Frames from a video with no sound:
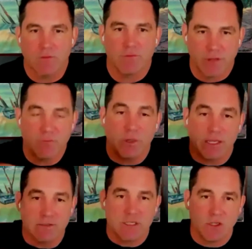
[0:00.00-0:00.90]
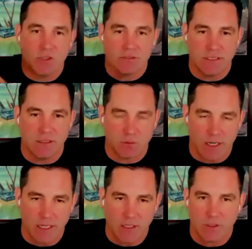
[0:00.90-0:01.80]
if if we continue to see a
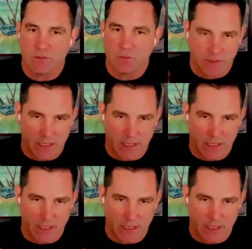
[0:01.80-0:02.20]
rate increase,